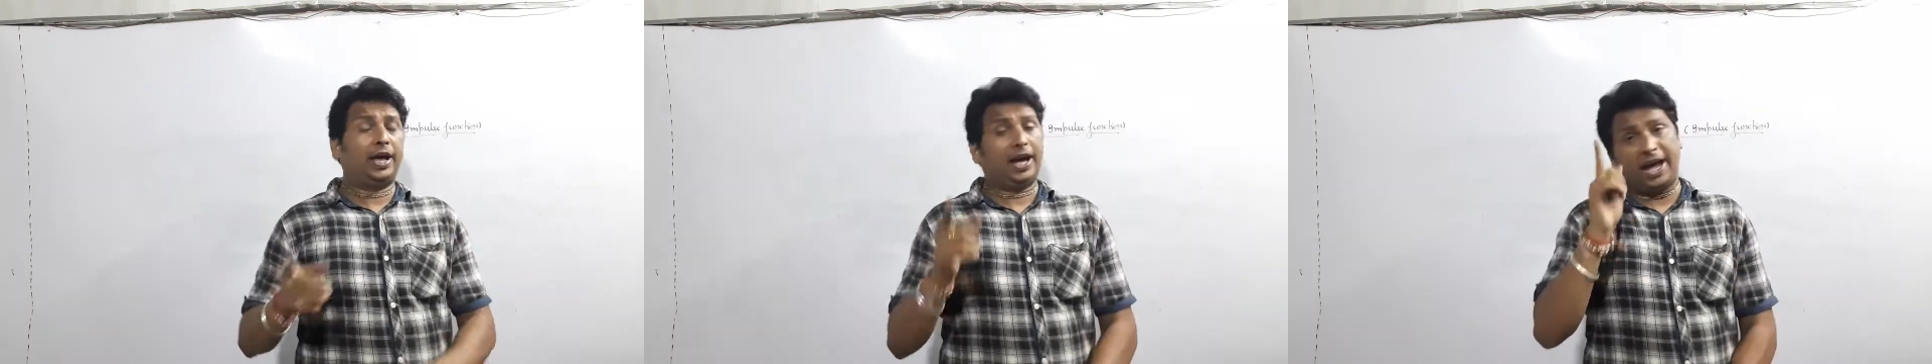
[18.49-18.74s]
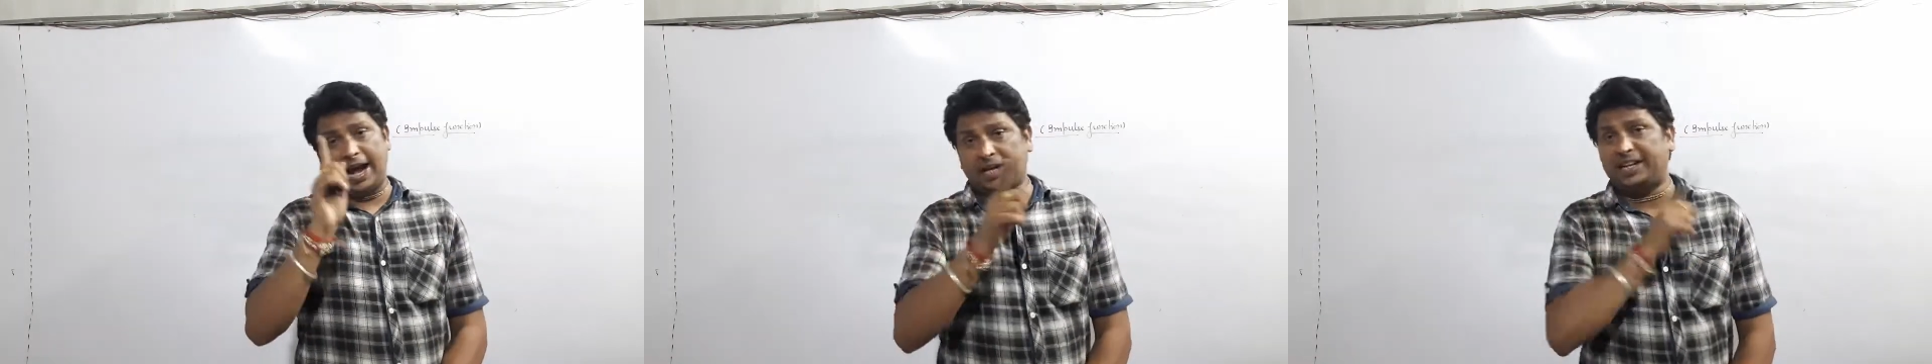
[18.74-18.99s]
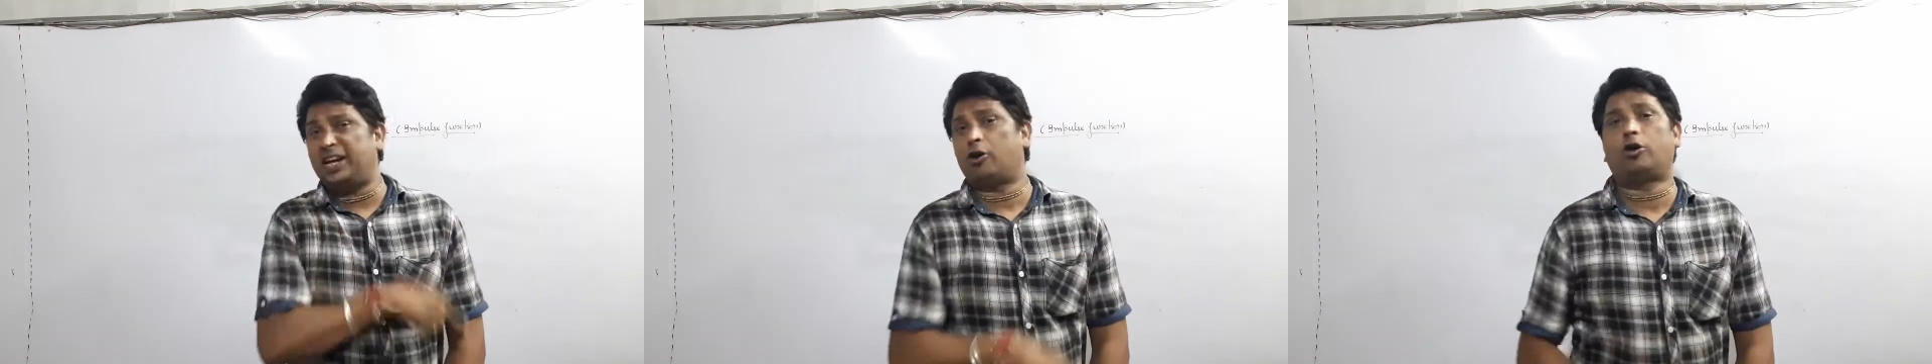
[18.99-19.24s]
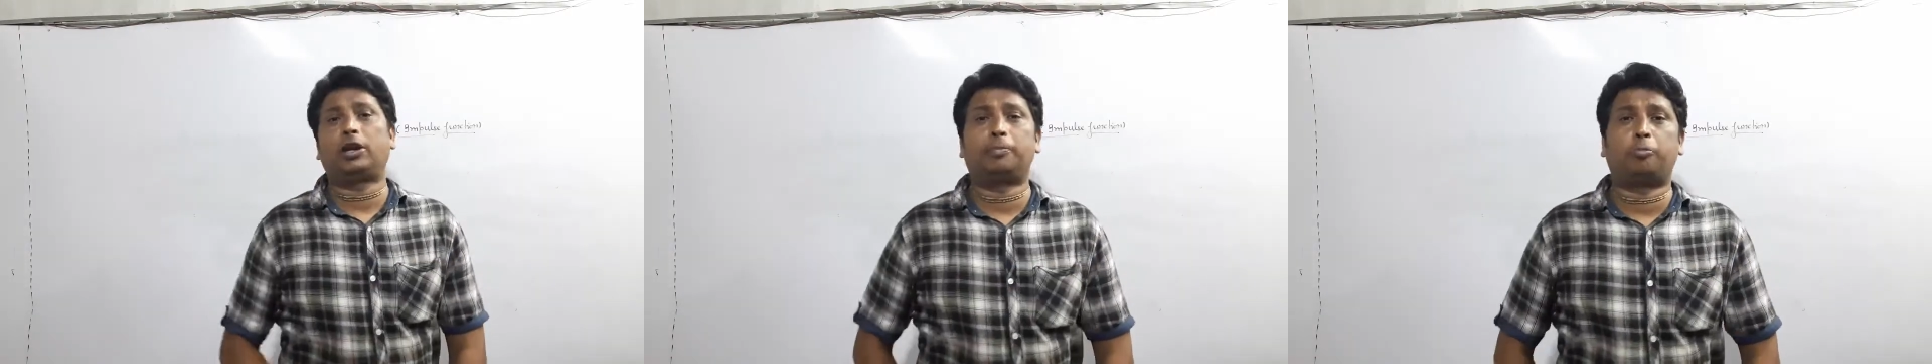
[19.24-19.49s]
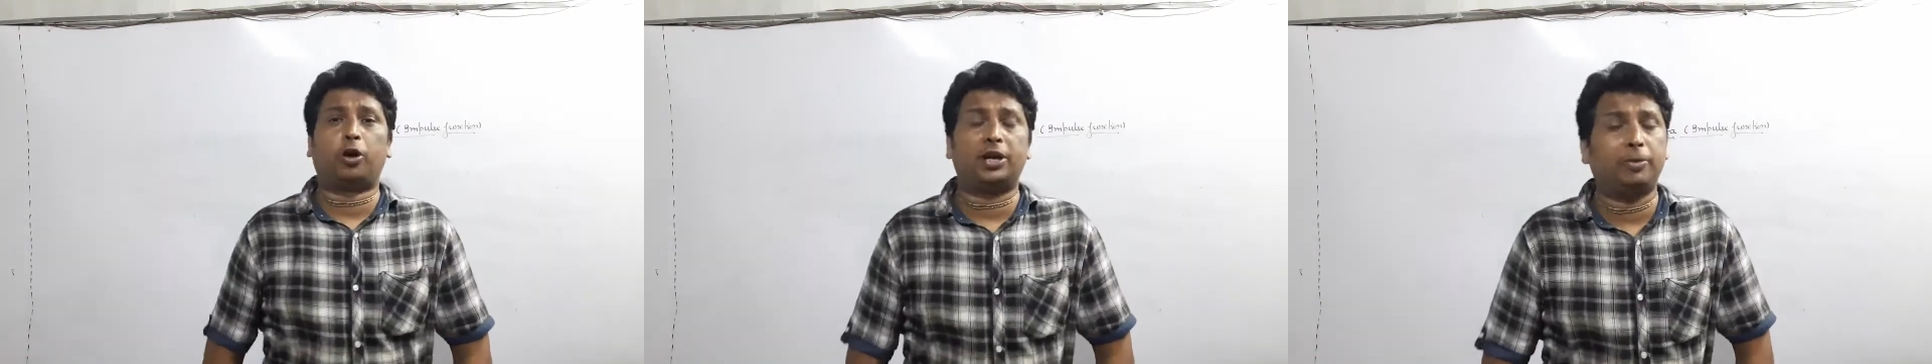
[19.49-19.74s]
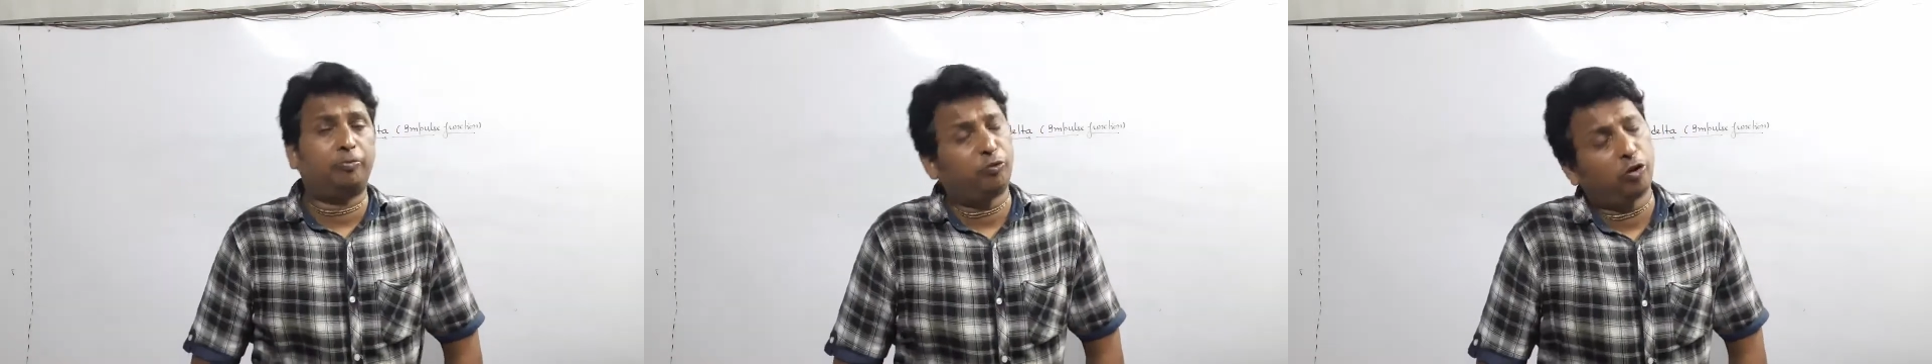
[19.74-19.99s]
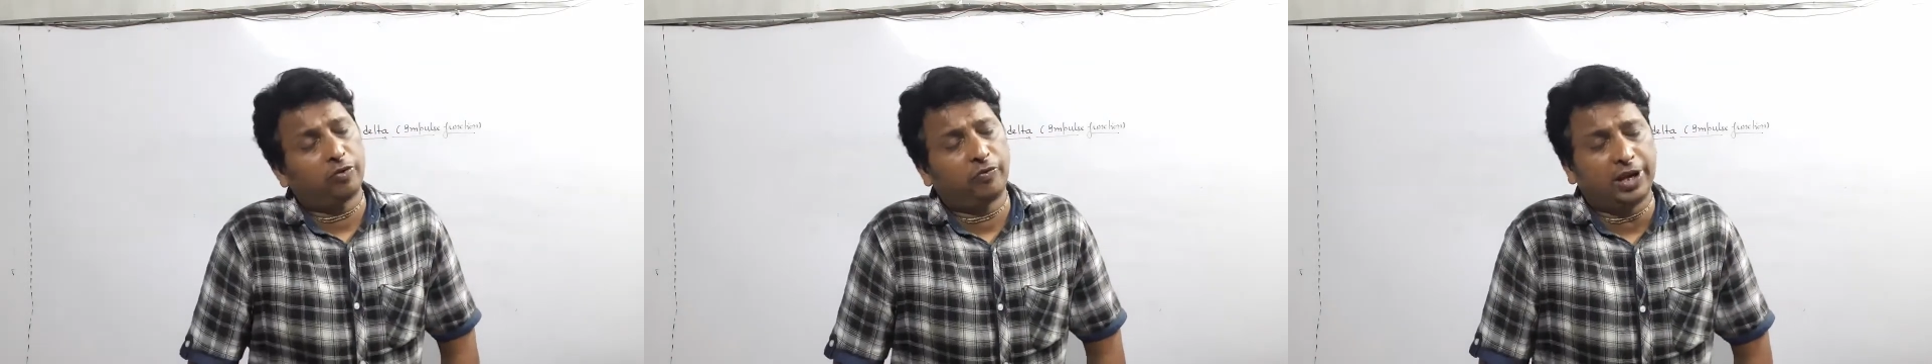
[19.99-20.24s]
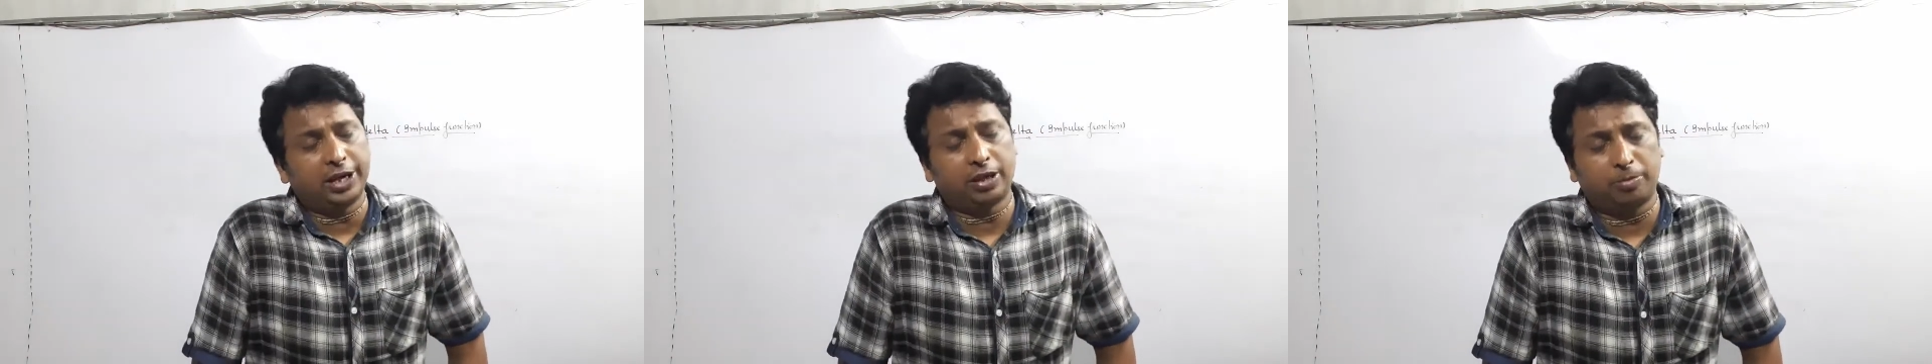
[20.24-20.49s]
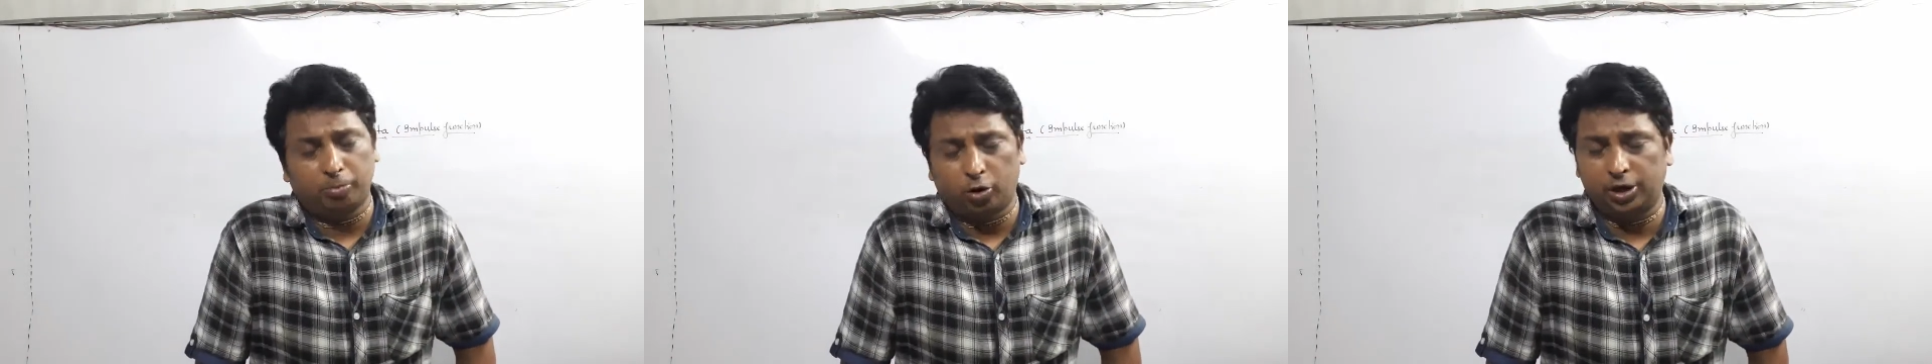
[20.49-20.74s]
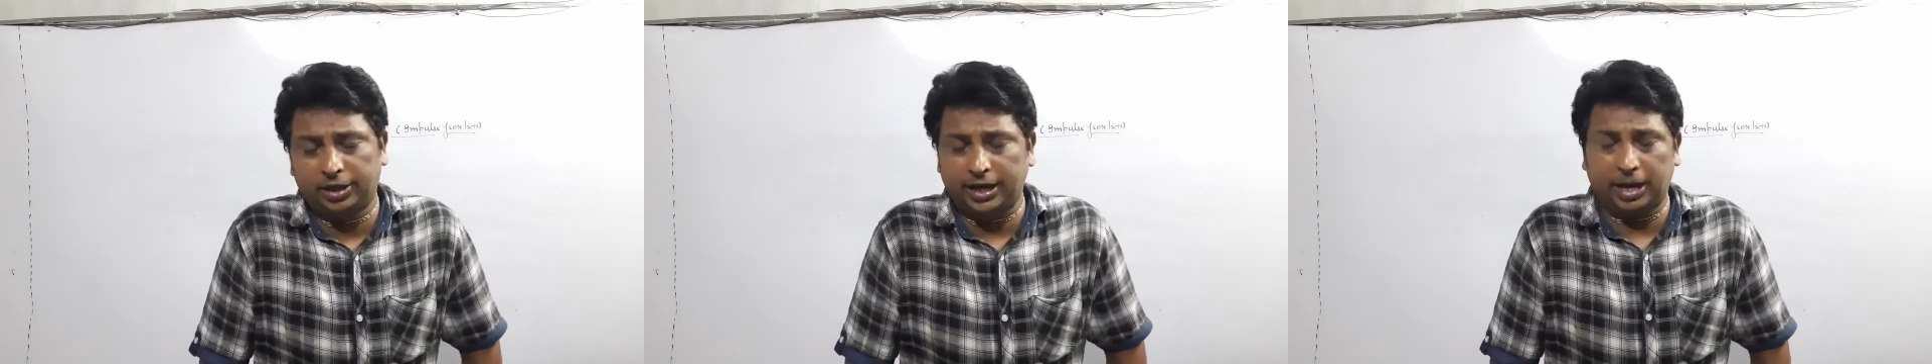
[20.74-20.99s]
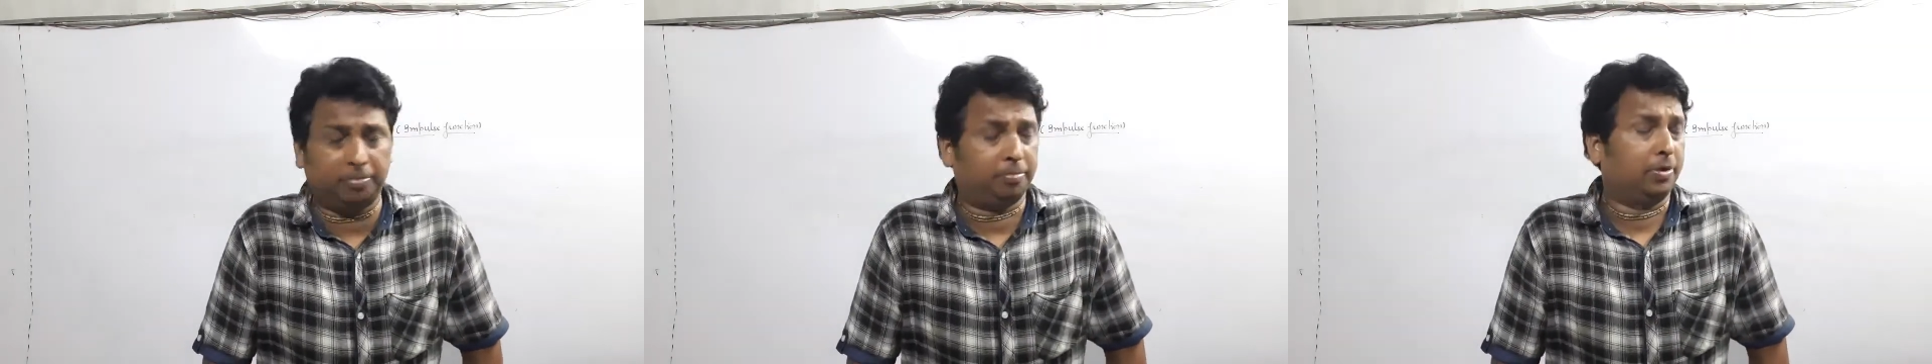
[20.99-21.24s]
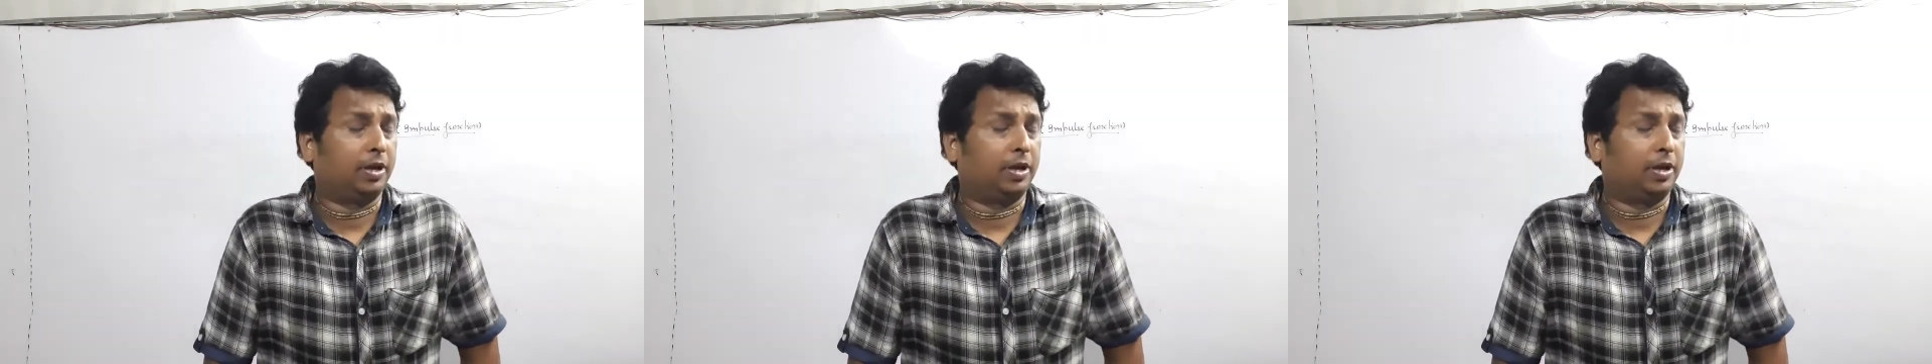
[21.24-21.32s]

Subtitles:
acting on a body for very small time,